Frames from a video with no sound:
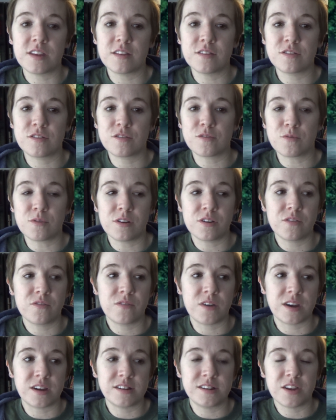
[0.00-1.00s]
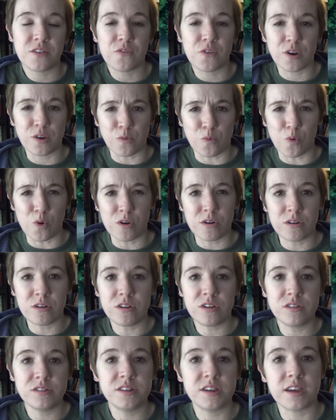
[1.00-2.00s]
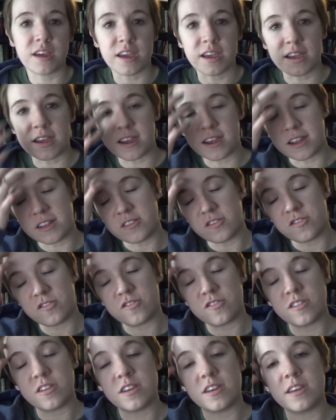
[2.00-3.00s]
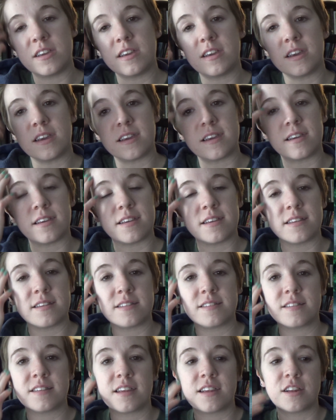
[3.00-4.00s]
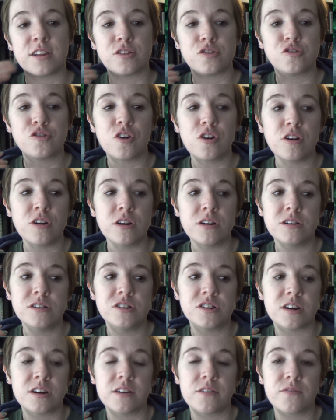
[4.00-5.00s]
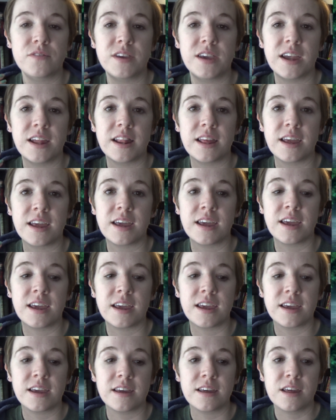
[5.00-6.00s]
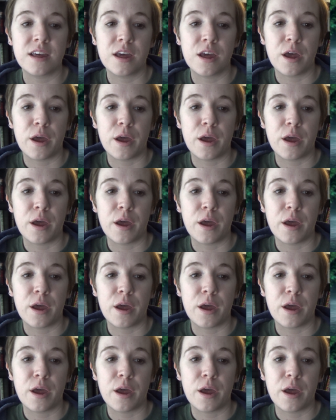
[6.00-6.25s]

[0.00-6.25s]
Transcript: in sort of a different world, and she is in charge of getting,